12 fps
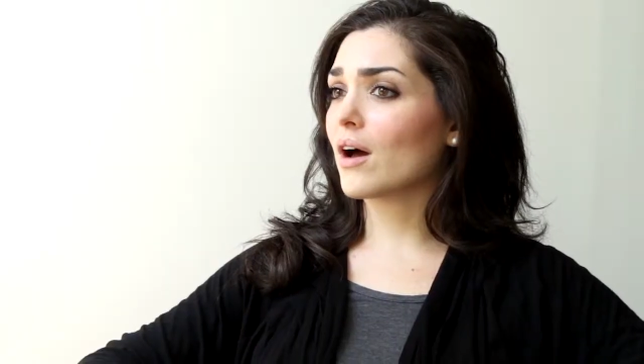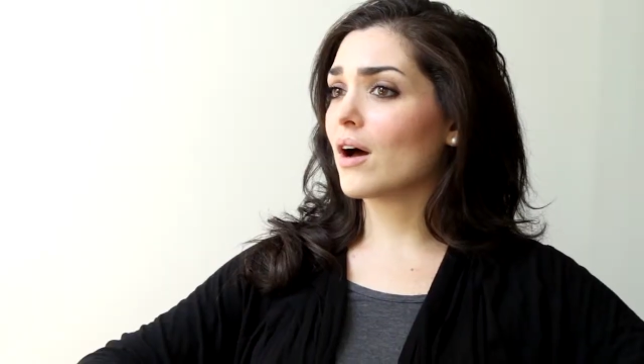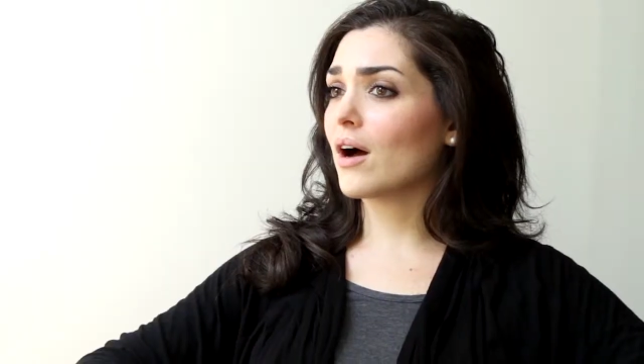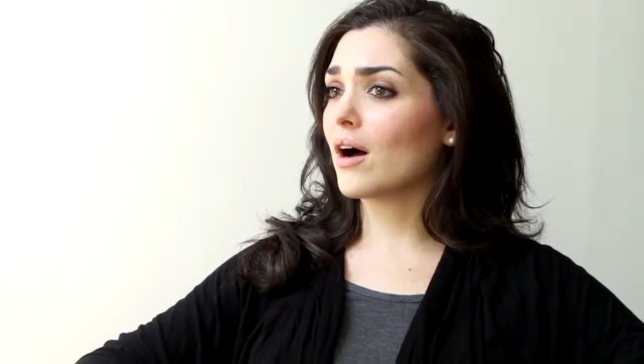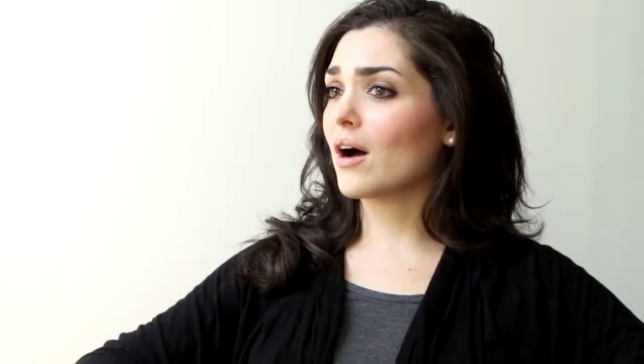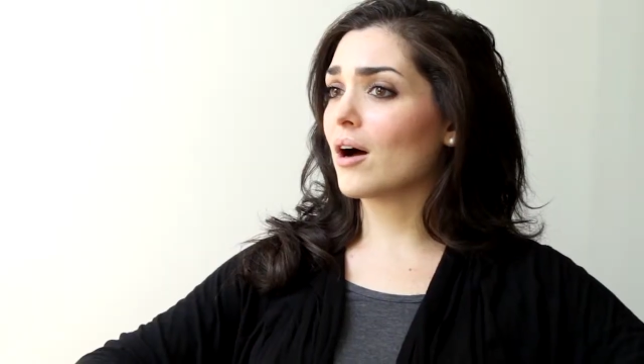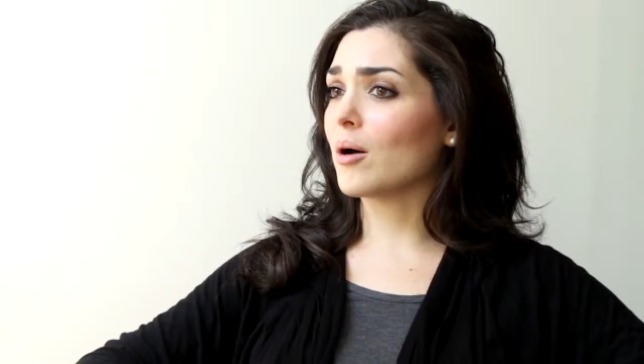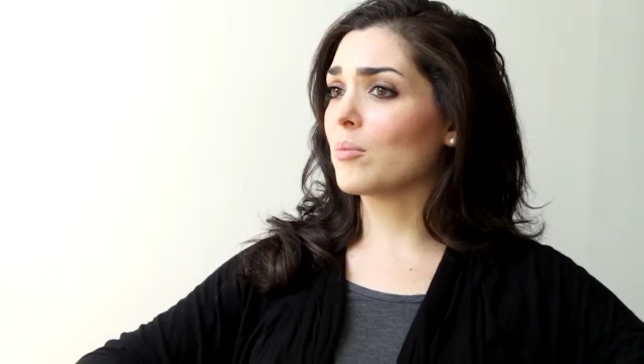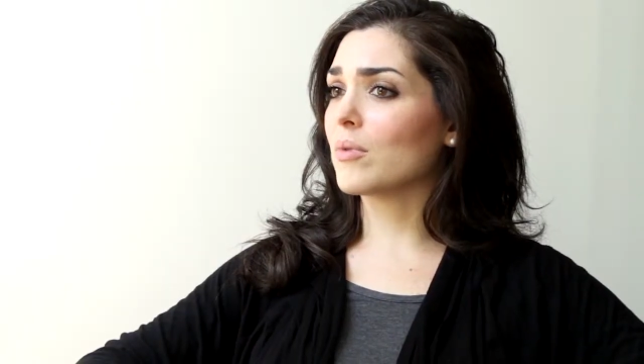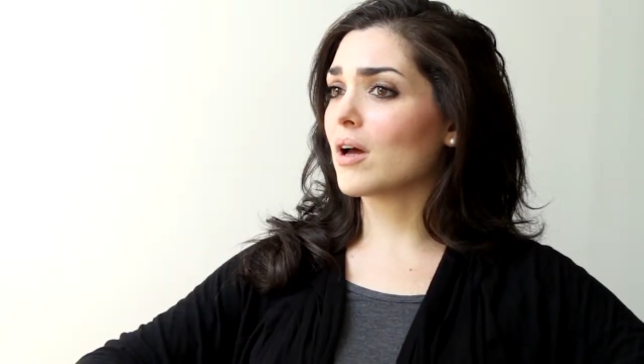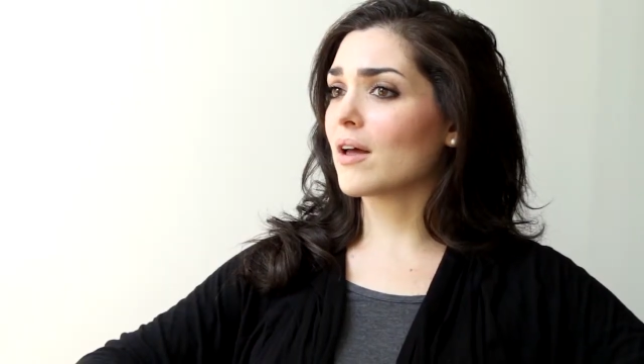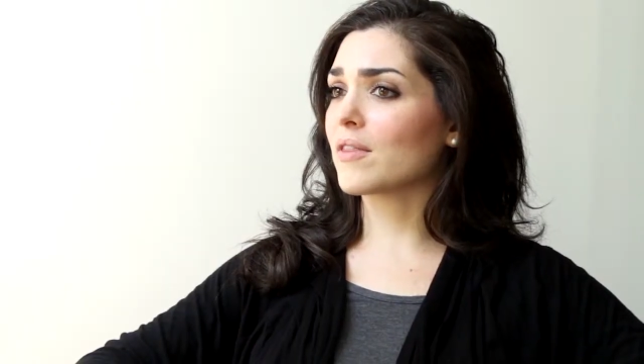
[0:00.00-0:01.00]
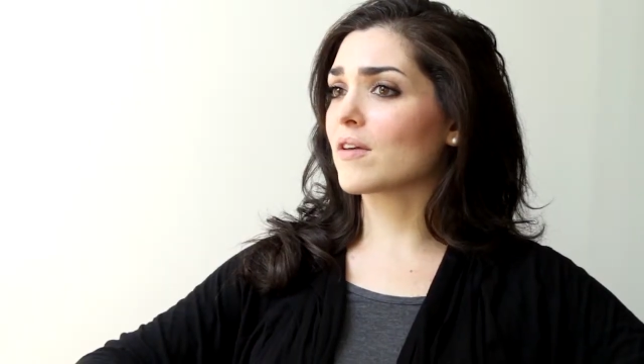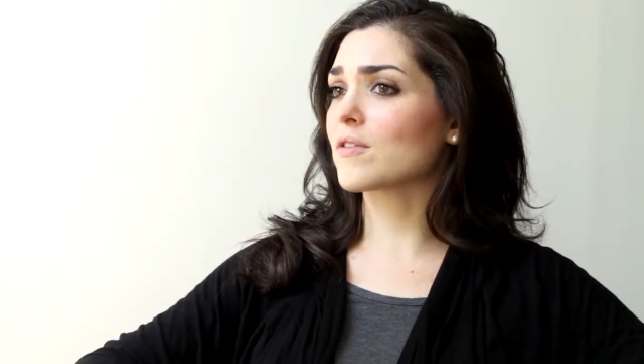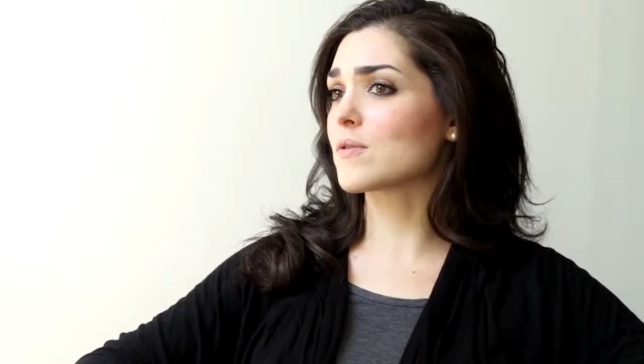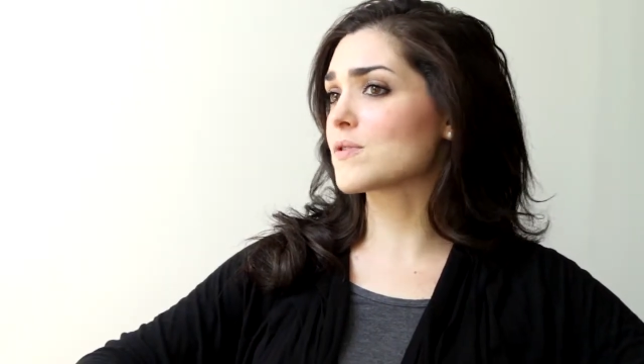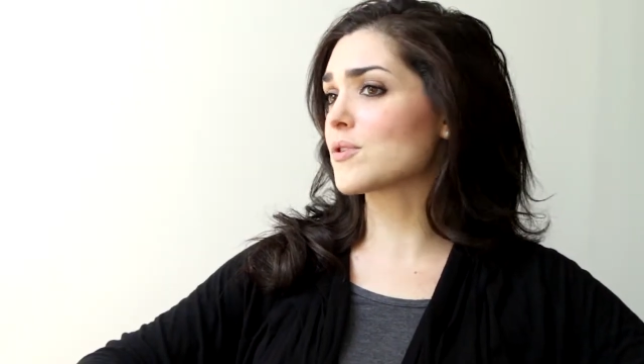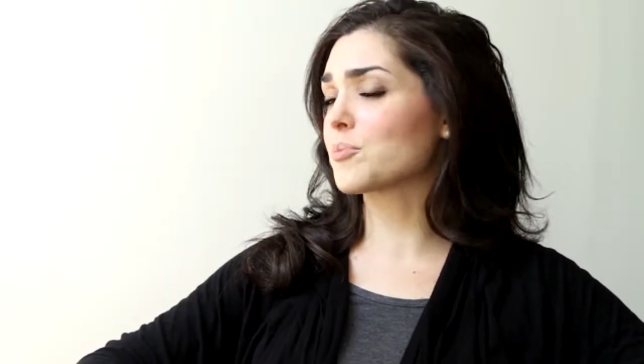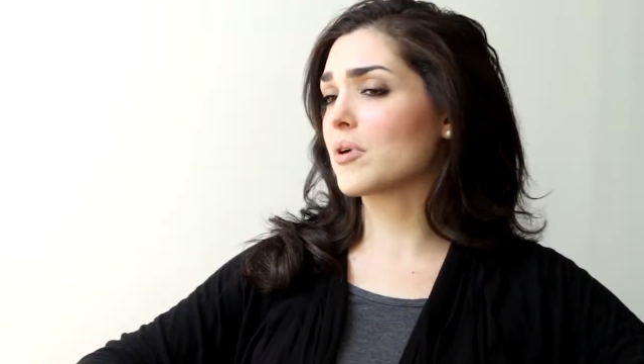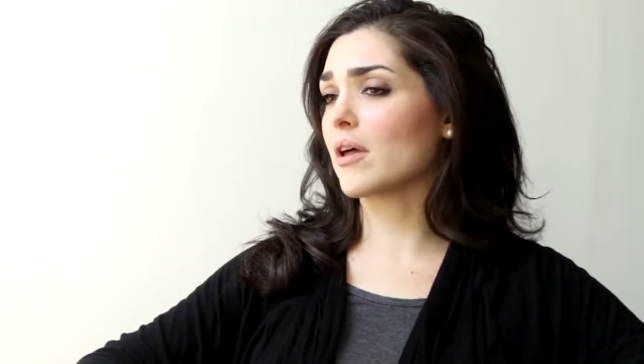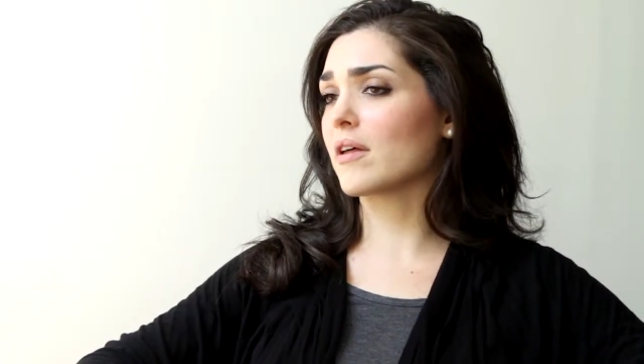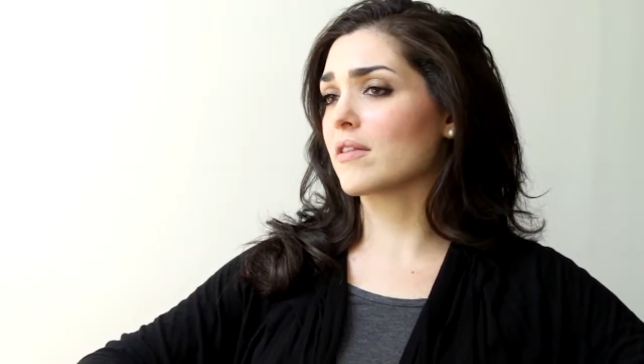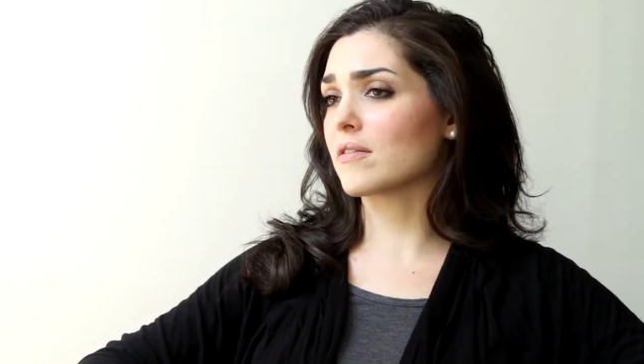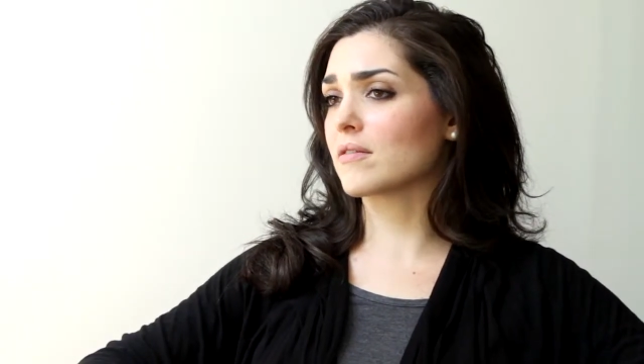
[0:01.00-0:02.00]
Um, I think those are
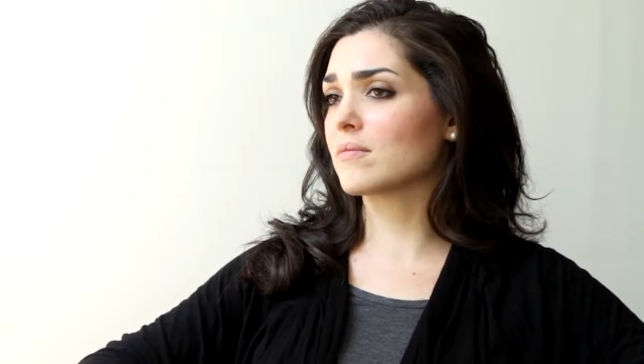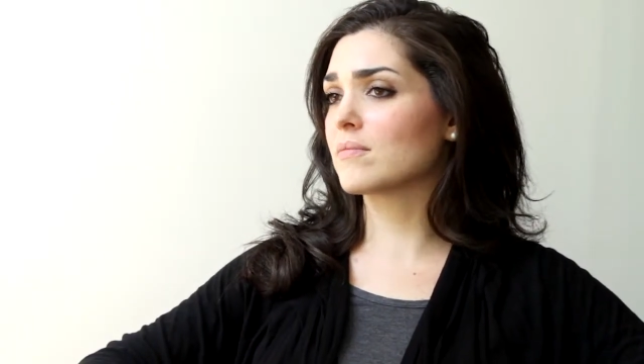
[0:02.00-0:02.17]
probably the